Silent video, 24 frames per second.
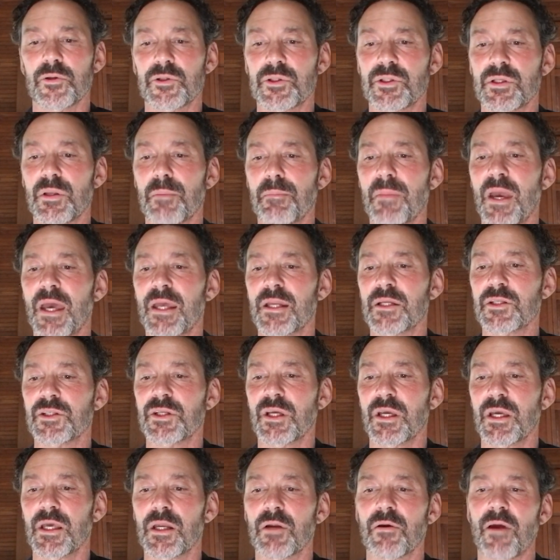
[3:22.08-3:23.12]
to
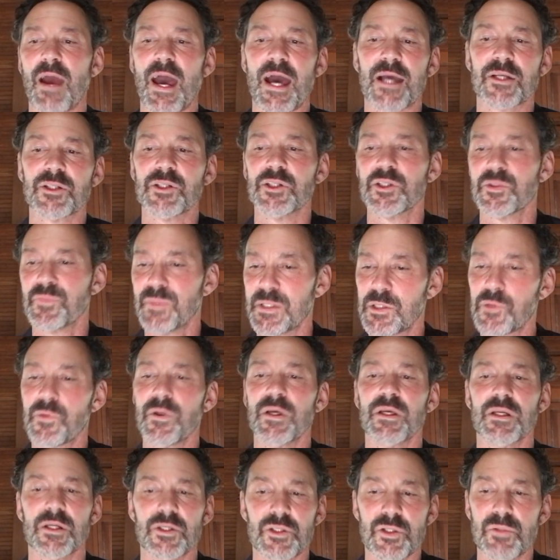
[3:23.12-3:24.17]
managing interactions
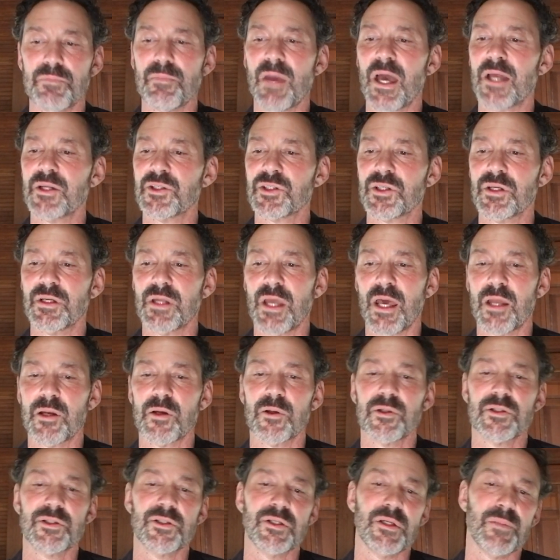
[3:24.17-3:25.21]
between, as you mentioned,
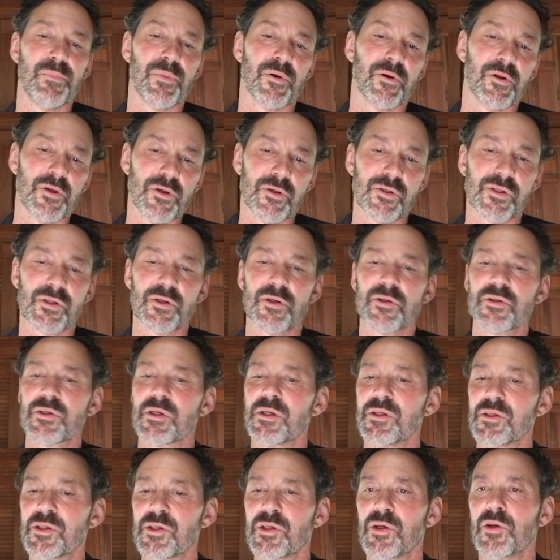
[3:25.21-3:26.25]
energy producers,
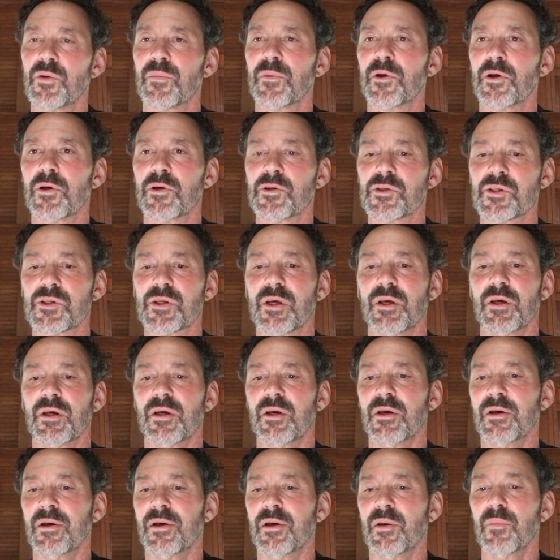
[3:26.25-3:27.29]
consumers,
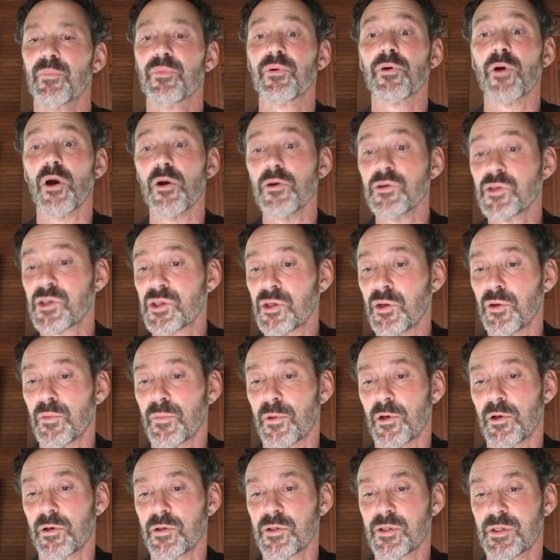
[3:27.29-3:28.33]

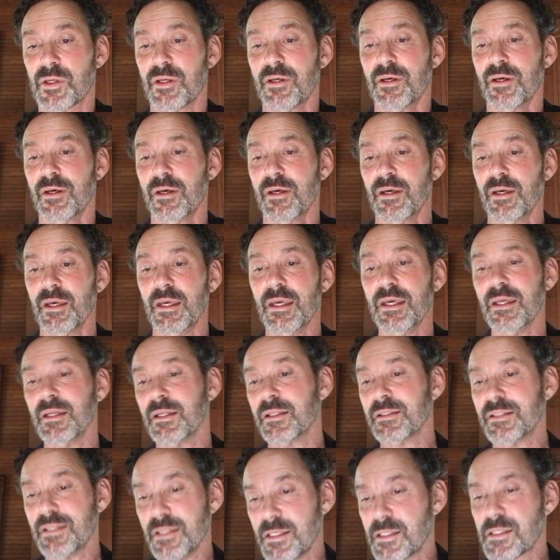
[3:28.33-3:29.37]
prosumers in a
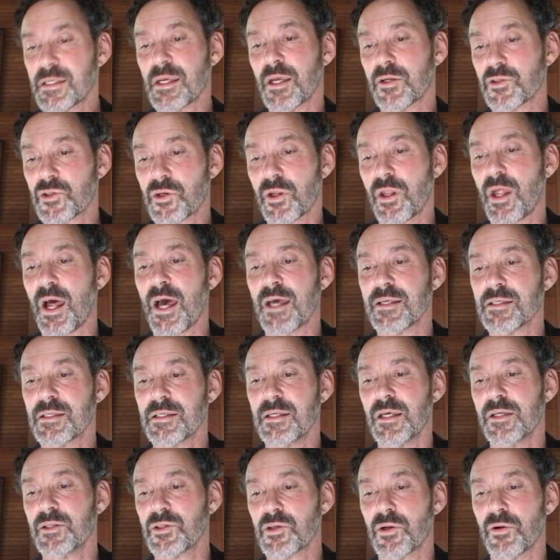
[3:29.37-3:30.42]
decentralized
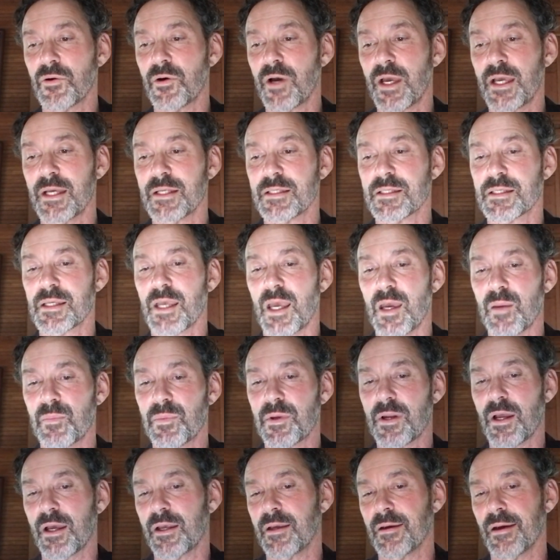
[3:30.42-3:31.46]
digital landscape.
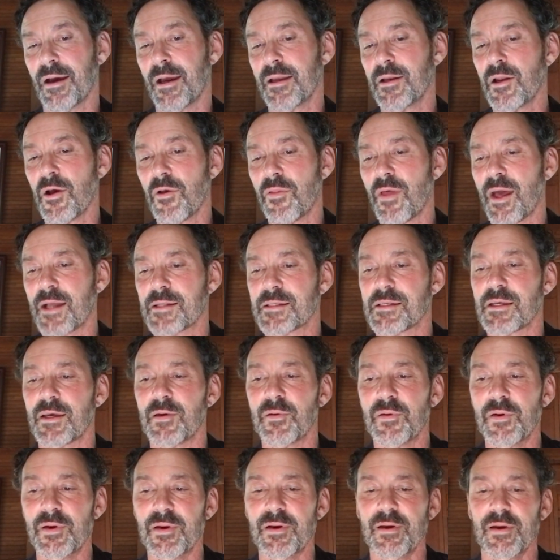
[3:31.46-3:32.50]
And I know that's a
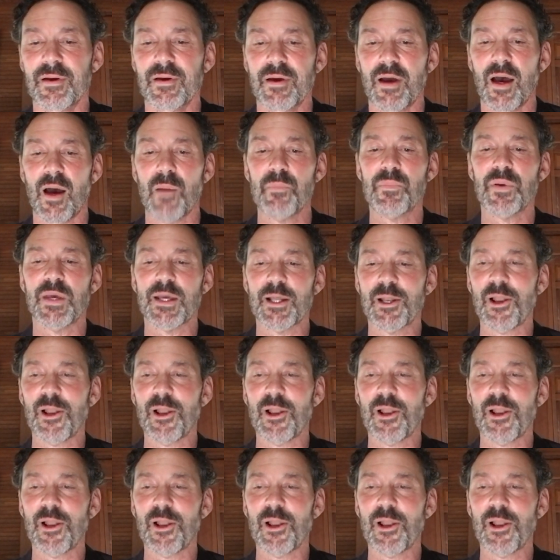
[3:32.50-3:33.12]
big,